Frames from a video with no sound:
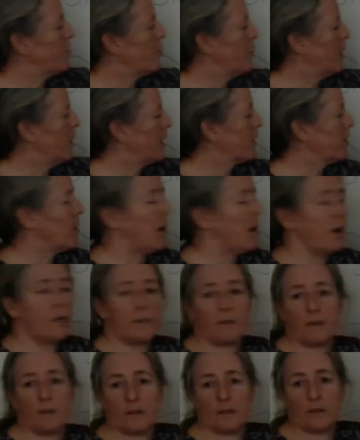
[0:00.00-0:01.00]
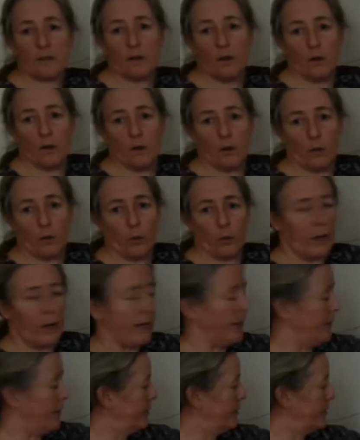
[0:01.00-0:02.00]
what causes the
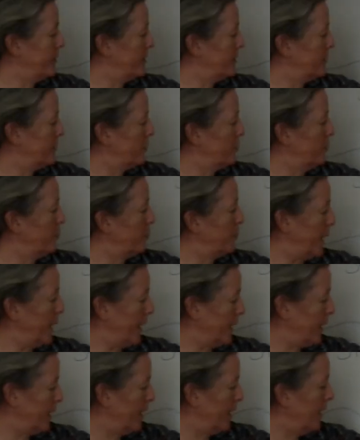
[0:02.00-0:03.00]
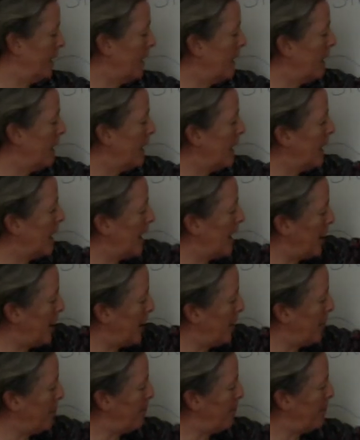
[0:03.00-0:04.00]
waves to break.
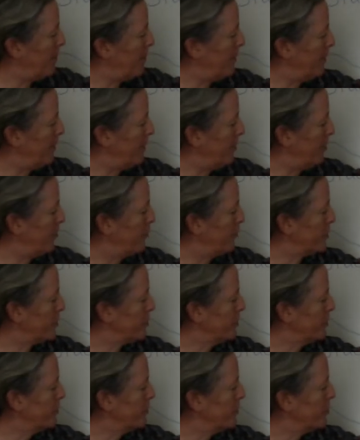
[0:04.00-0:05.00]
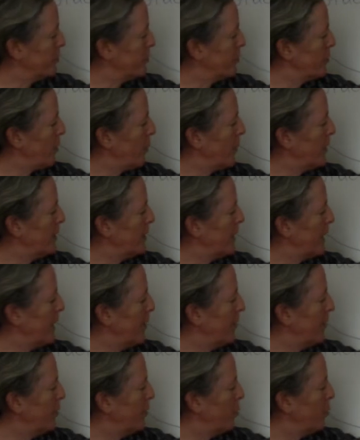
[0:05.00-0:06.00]
Um, the friction is slowing
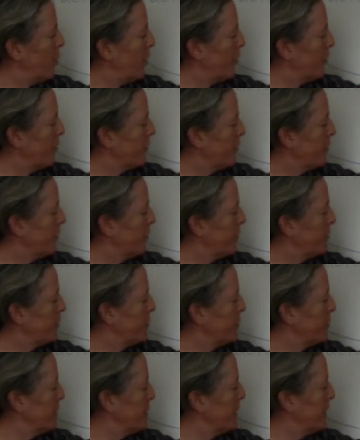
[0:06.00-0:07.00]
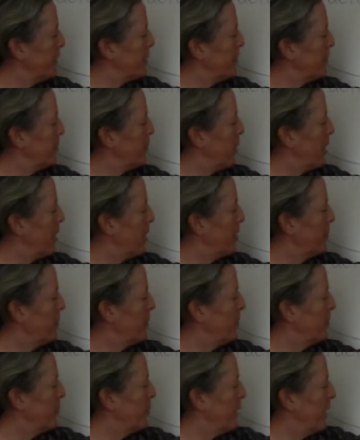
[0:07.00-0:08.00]
down the water flow speed at the bottom of
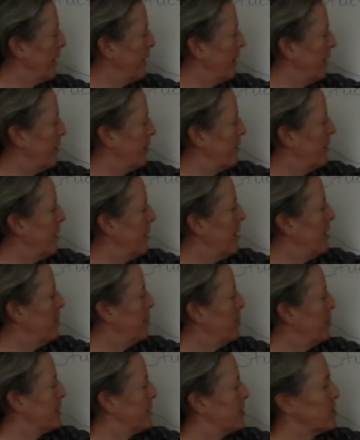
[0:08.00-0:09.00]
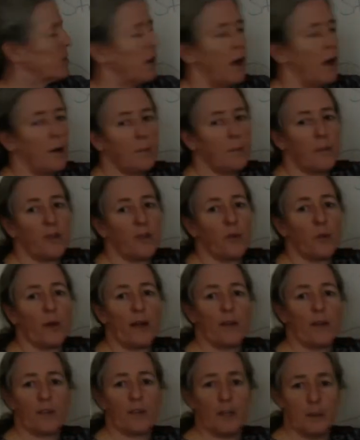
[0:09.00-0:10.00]
the wave, but the top of the
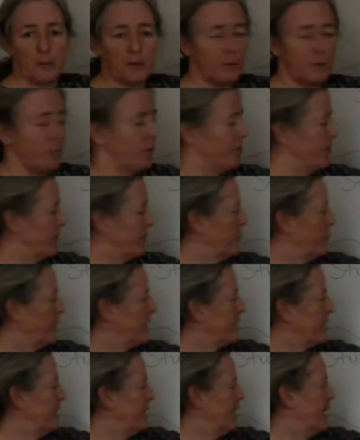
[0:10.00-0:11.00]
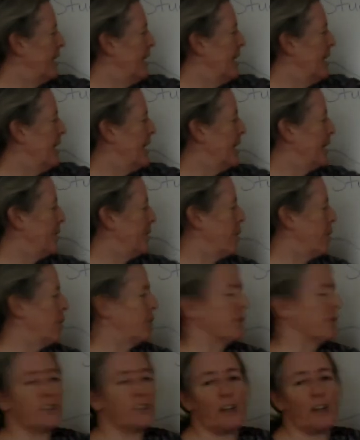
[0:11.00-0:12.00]
wave keeps moving quickly and it
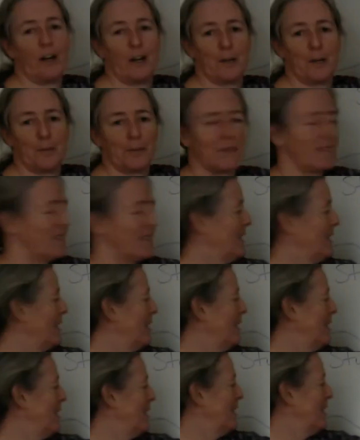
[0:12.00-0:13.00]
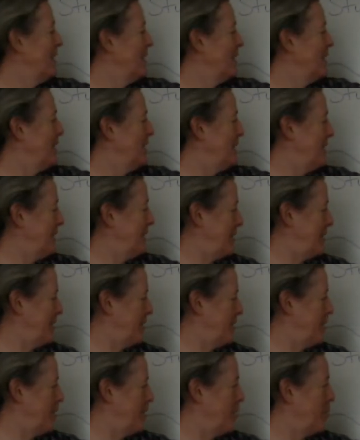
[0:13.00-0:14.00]
overtops uh,
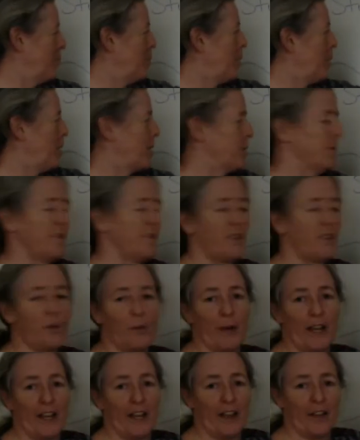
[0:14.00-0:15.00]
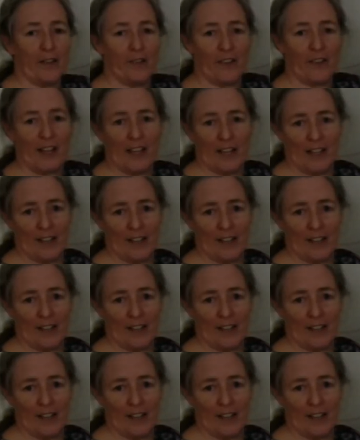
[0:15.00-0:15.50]
the bottom of the wave, and